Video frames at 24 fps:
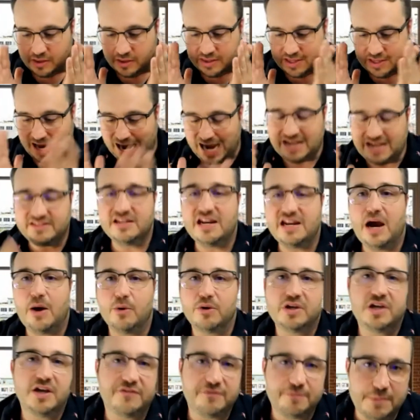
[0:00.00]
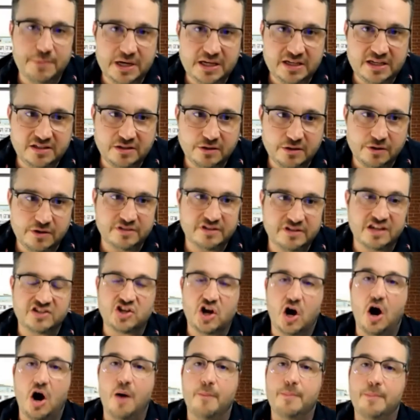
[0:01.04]
The Eisenhower Gift mini series has
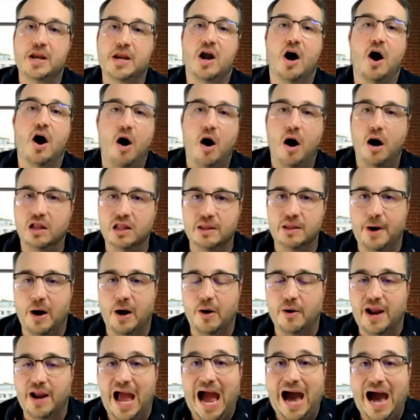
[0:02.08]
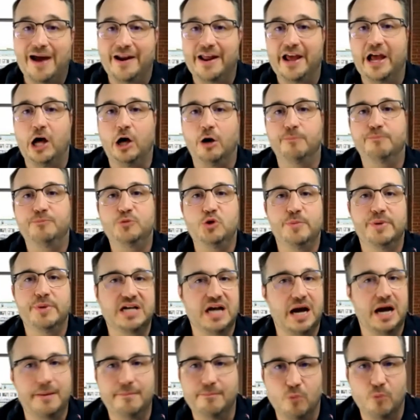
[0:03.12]
been all about how to help you
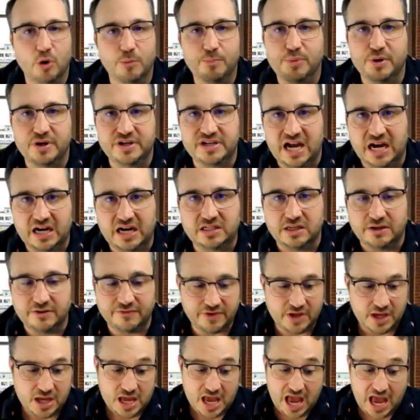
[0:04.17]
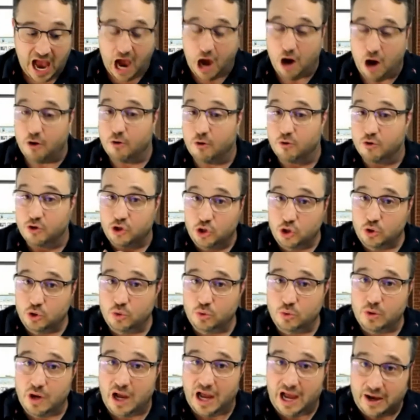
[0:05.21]
become more productive, how
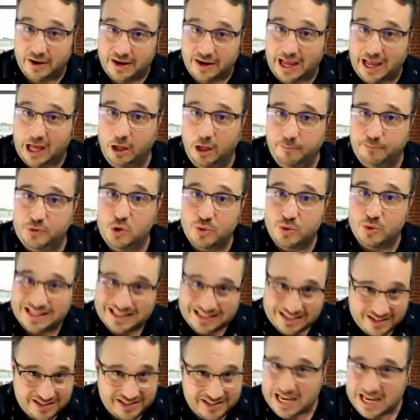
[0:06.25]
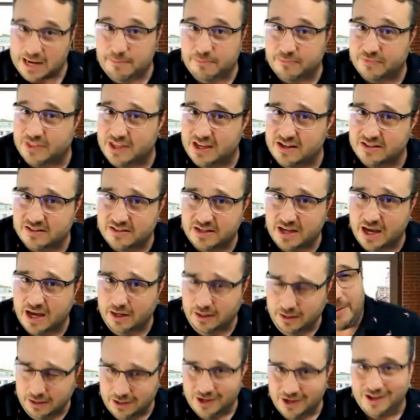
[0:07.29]
you how to help you get the same things
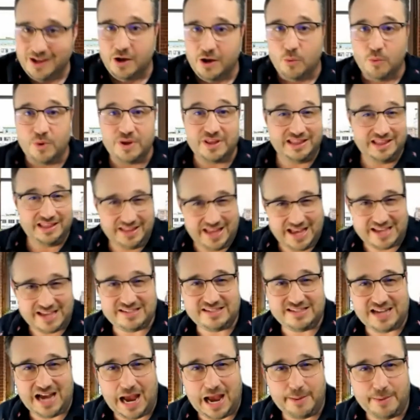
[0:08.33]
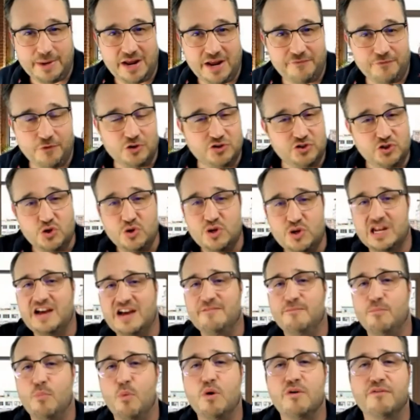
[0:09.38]
done with less time and effort so you can
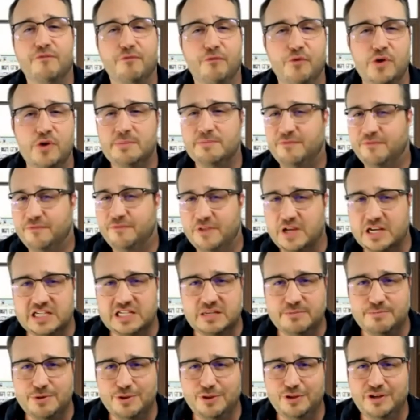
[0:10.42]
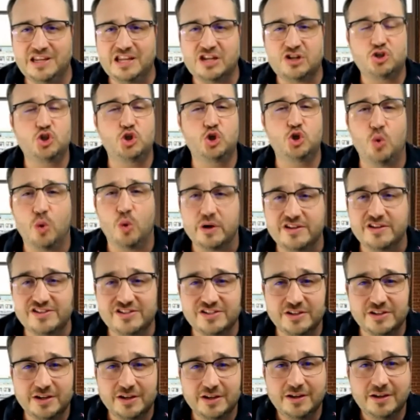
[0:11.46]
have more freedom, flexibility, and
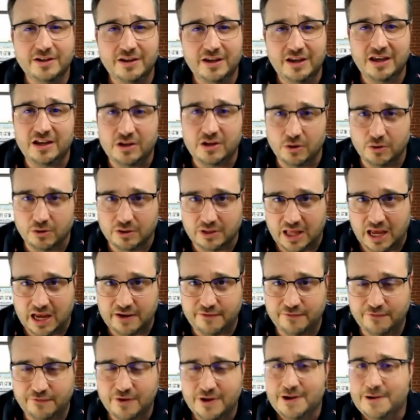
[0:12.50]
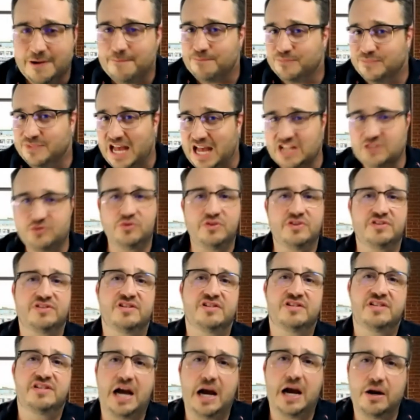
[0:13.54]
choice in your life. That's what this
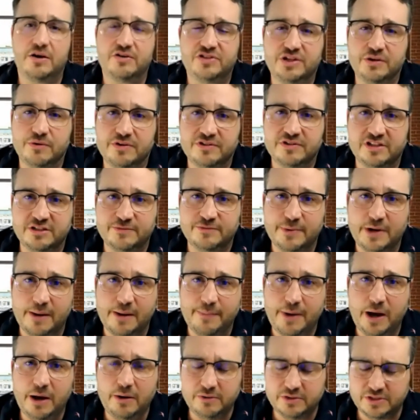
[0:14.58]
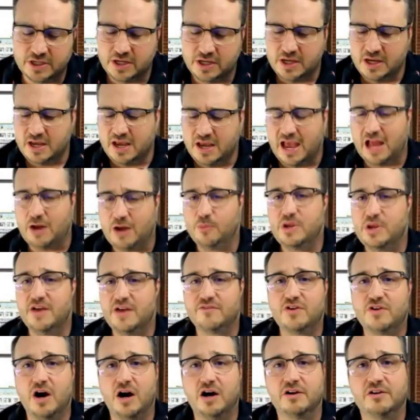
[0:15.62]
entire series has been about. And we
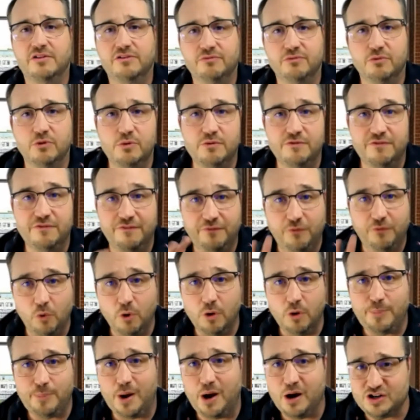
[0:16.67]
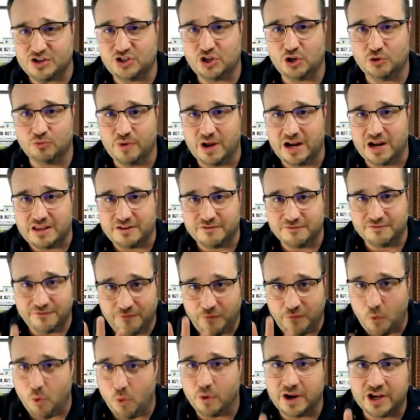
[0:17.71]
have gone through four parts already,
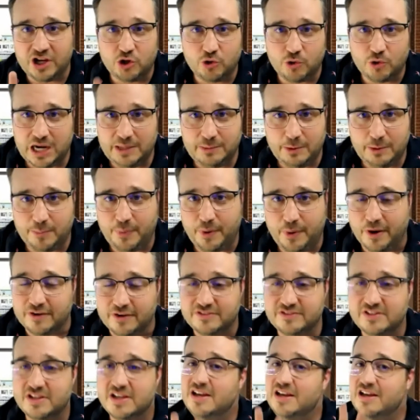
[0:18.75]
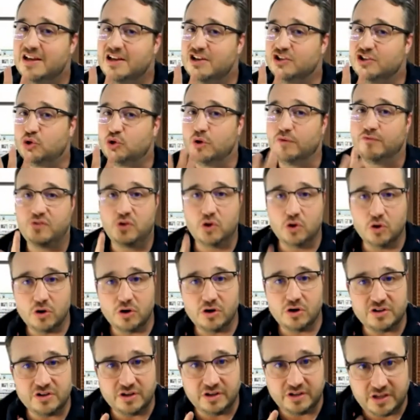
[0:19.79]
four incredible parts. So if
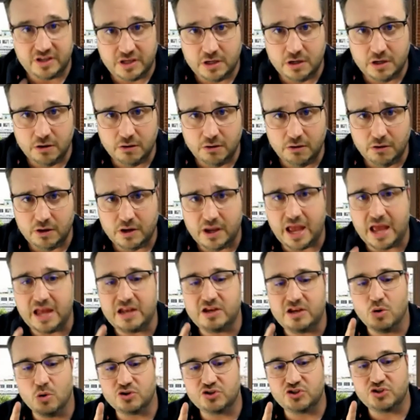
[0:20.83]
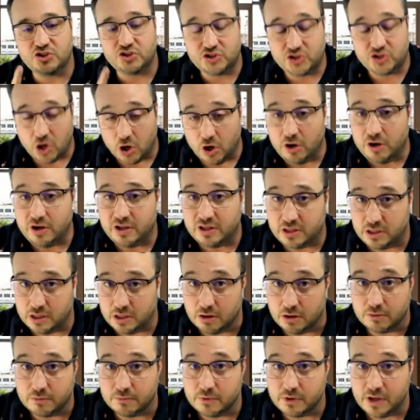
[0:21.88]
you're here and you're starting
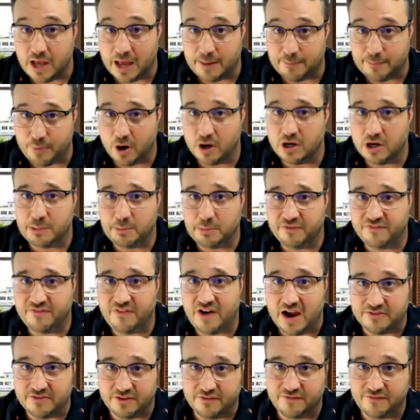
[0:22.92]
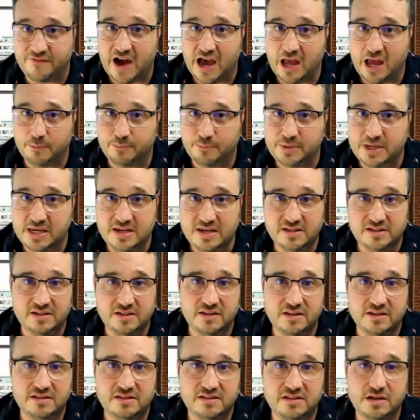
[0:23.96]
here at part number five, the final piece to
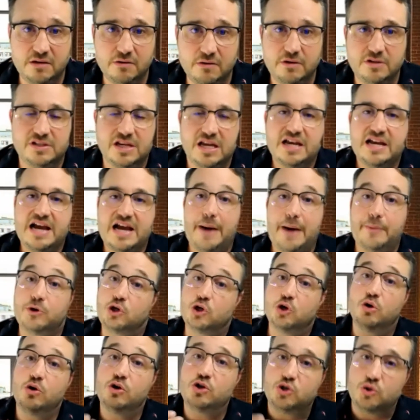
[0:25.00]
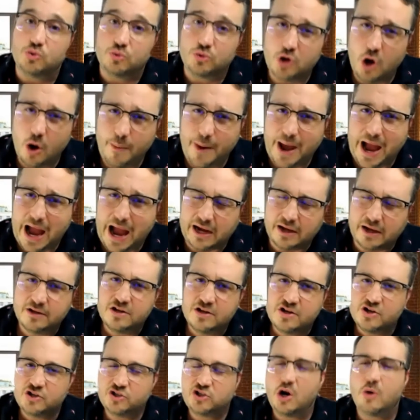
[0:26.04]
this series, I would encourage you go back,
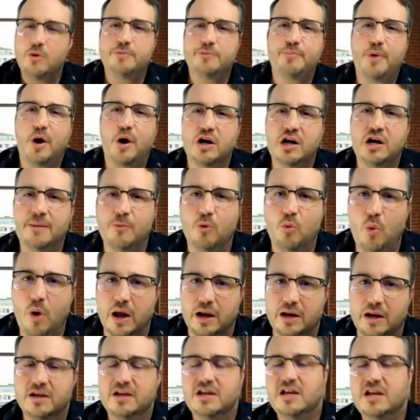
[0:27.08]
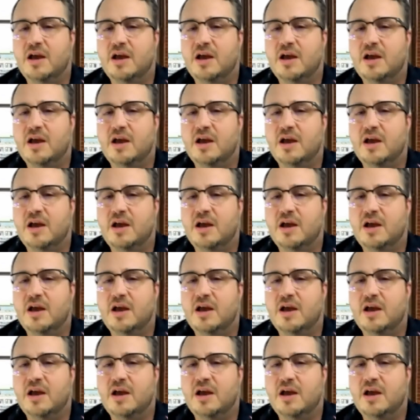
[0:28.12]
start with part number one,